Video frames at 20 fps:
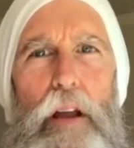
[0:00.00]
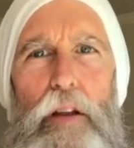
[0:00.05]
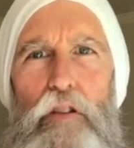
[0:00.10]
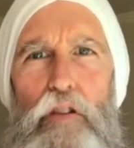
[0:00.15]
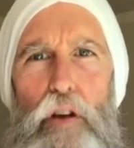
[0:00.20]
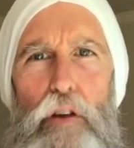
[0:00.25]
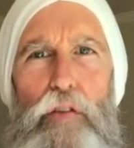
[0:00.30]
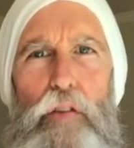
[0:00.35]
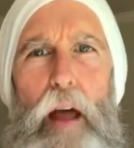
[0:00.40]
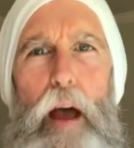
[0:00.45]

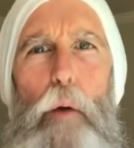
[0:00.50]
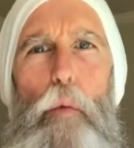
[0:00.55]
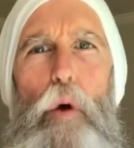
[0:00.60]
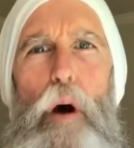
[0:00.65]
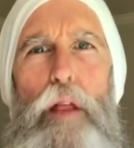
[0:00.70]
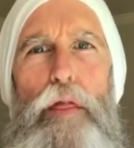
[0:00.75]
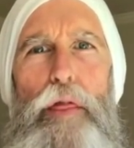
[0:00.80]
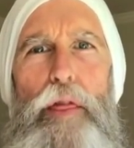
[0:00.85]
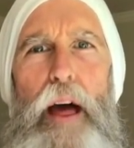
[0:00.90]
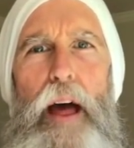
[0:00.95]
Just that
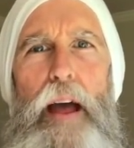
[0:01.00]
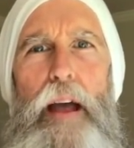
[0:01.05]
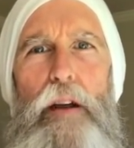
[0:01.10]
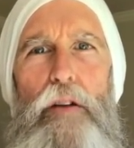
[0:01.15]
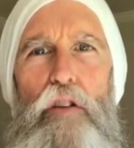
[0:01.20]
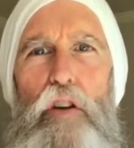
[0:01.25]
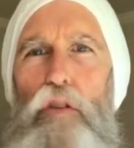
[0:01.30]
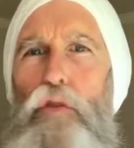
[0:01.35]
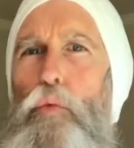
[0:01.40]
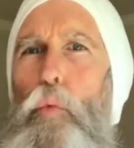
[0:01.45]
one
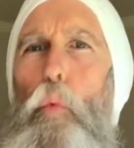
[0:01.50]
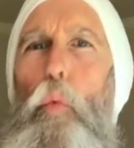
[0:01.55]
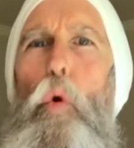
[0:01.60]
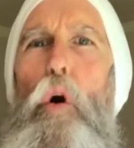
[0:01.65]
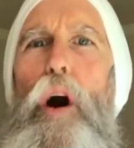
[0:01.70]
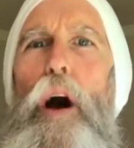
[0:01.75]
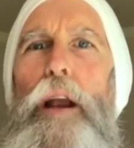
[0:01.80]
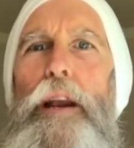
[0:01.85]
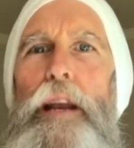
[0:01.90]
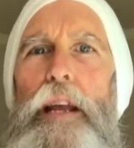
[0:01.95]
thing, just
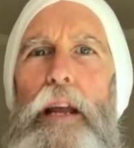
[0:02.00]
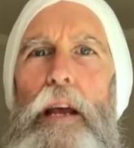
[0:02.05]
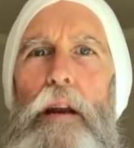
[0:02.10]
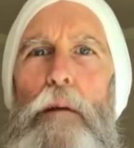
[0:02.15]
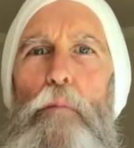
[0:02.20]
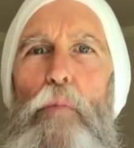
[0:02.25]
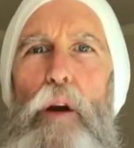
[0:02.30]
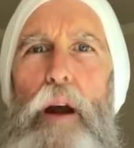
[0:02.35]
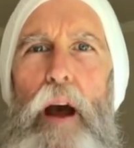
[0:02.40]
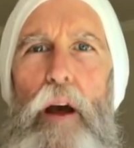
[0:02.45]
one
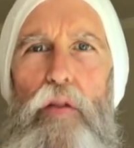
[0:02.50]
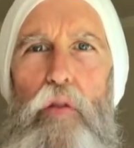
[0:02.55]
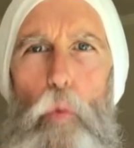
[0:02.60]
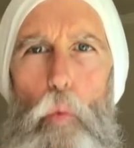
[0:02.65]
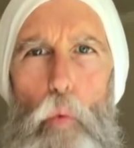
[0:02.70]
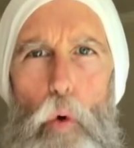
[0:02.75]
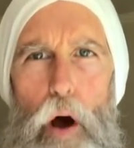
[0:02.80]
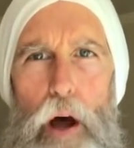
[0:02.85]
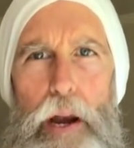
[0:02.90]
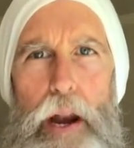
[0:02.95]
in-breath,
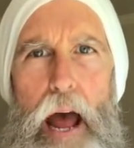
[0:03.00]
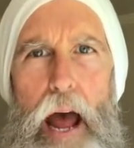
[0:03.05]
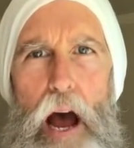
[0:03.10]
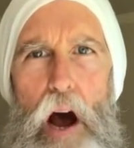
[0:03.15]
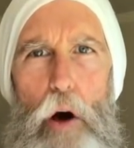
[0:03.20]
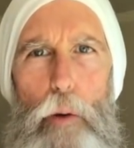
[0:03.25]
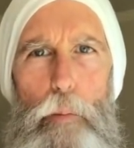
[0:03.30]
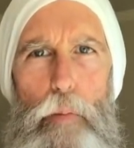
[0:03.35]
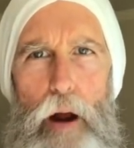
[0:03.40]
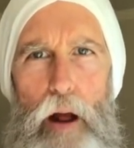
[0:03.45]
one
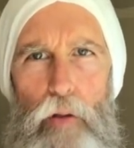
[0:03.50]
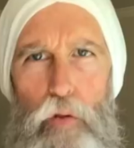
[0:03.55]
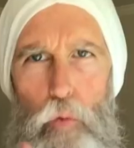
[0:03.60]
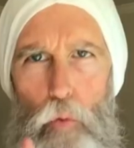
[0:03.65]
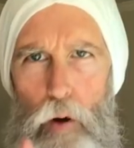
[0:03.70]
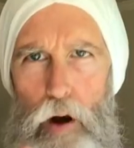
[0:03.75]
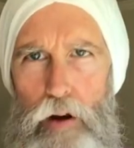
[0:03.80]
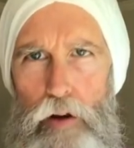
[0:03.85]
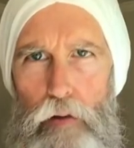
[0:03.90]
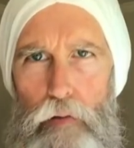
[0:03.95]
out-breath
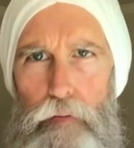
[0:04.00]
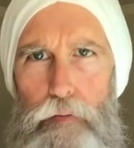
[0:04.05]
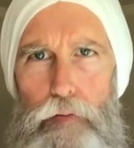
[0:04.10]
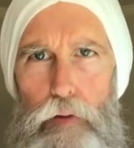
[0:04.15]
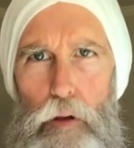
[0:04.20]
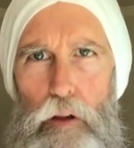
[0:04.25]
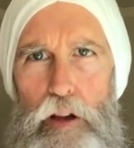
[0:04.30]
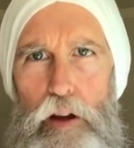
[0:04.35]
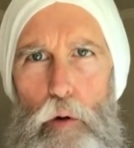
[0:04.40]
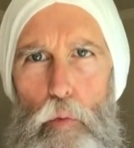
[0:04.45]
where you're
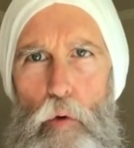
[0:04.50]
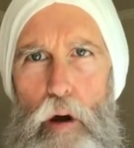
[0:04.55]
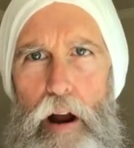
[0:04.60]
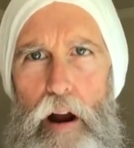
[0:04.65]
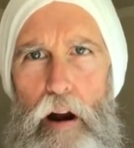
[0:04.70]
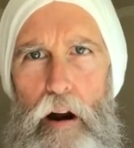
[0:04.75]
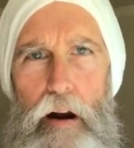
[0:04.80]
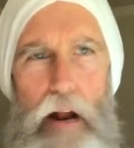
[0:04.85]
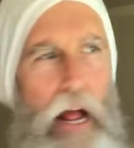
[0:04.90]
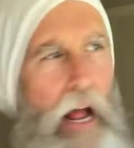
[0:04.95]
fully
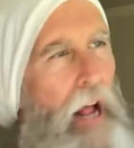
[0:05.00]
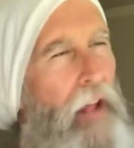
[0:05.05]
aware.